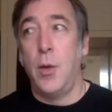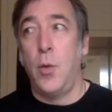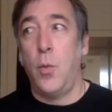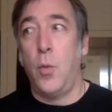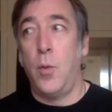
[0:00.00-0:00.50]

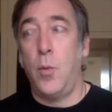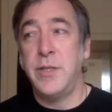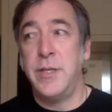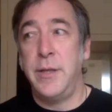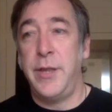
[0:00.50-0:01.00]
what
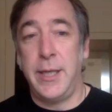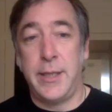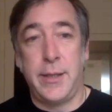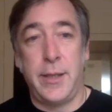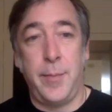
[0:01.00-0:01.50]
do you think
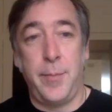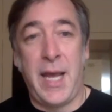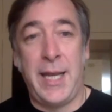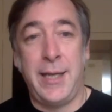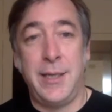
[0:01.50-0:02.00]
the
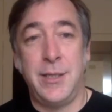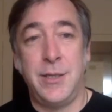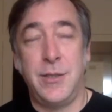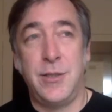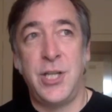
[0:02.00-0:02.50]
main
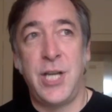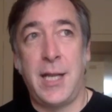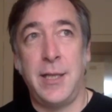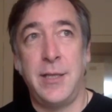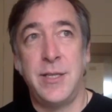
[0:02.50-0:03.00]

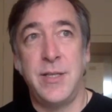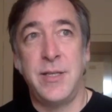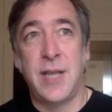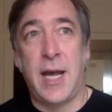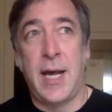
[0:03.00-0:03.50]

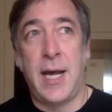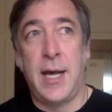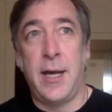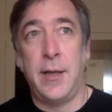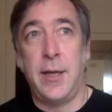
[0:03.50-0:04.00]
challenges
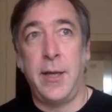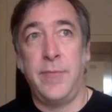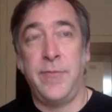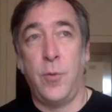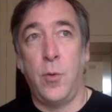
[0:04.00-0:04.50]
are
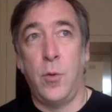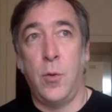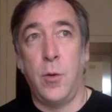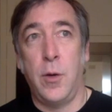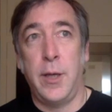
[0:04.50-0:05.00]

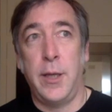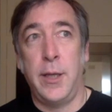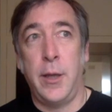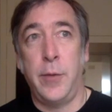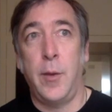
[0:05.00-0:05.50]
for,
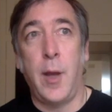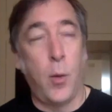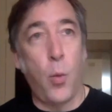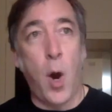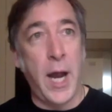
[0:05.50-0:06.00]
a
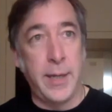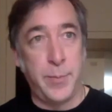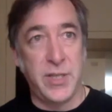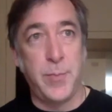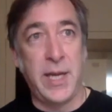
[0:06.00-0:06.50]
wider
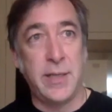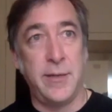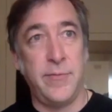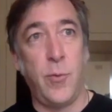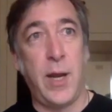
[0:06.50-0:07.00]
perspective
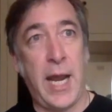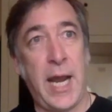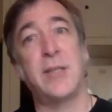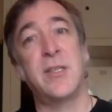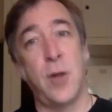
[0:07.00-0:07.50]

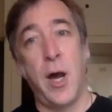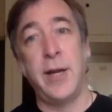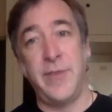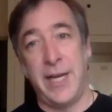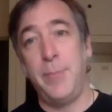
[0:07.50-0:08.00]
outside
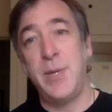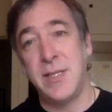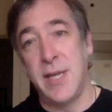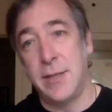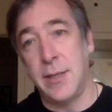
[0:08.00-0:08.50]
of an
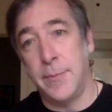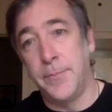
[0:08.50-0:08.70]
epicenter,